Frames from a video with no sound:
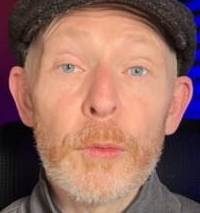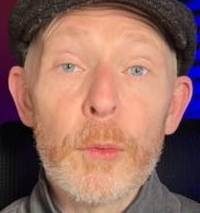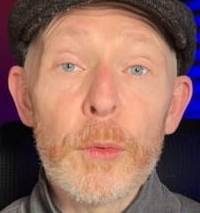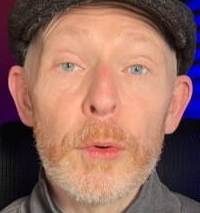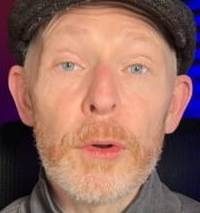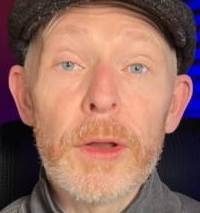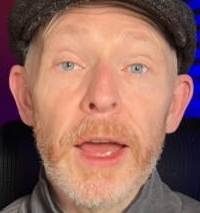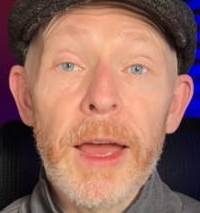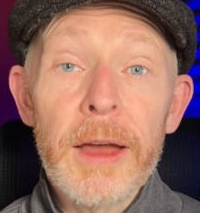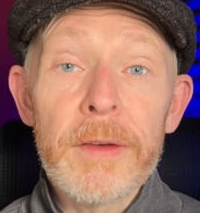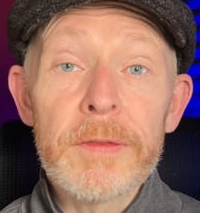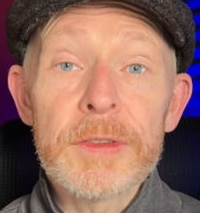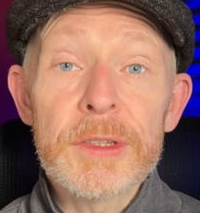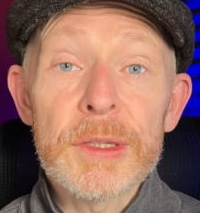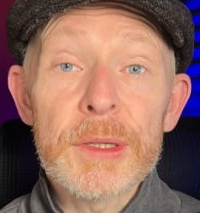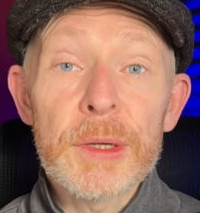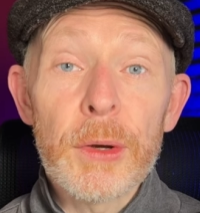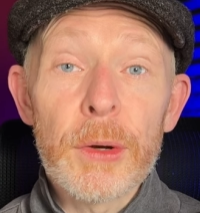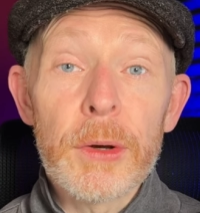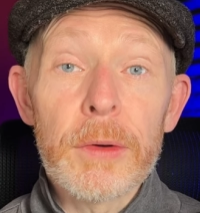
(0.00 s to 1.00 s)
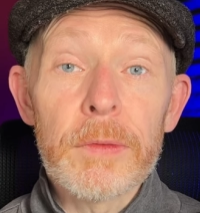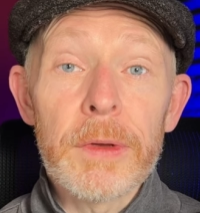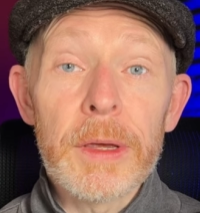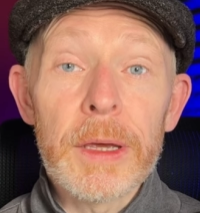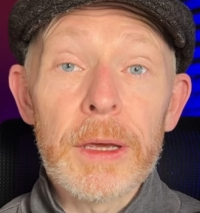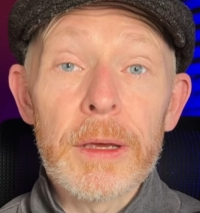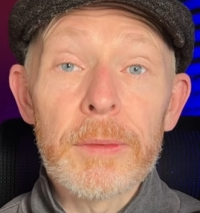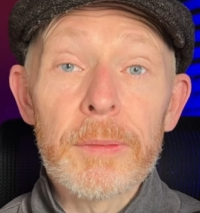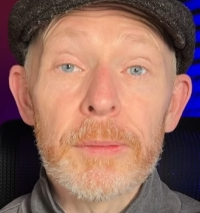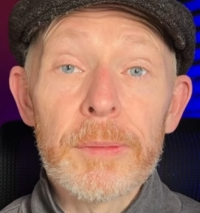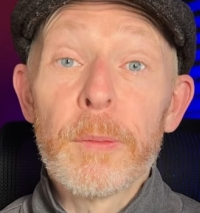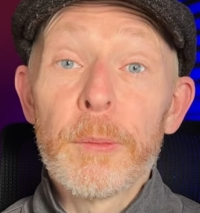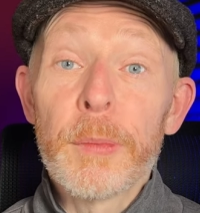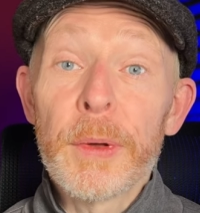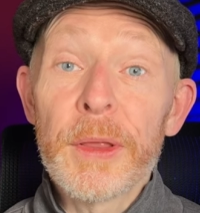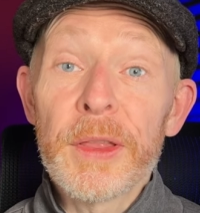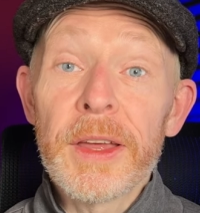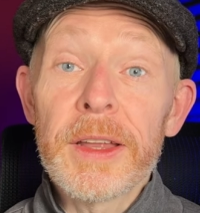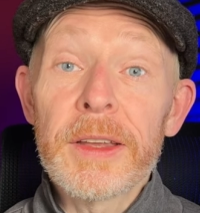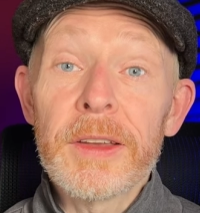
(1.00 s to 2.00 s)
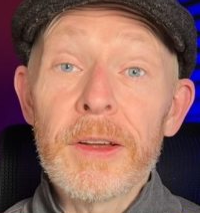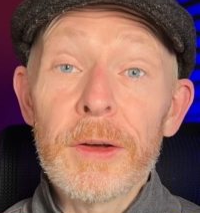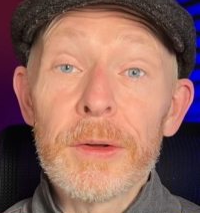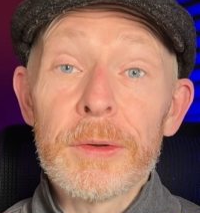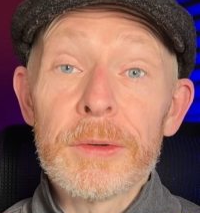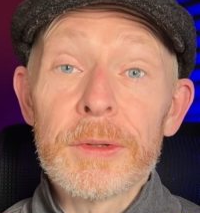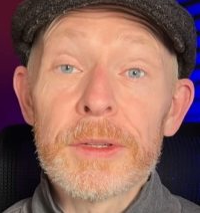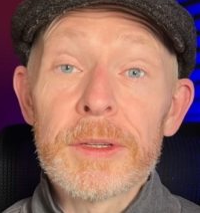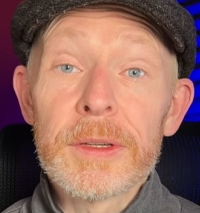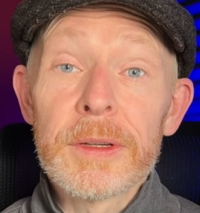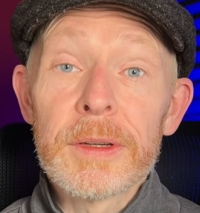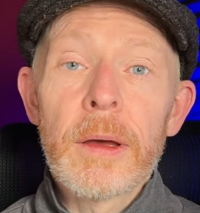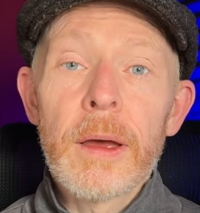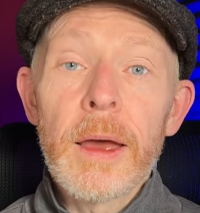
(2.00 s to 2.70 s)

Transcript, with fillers: would have scurvy. But they don't.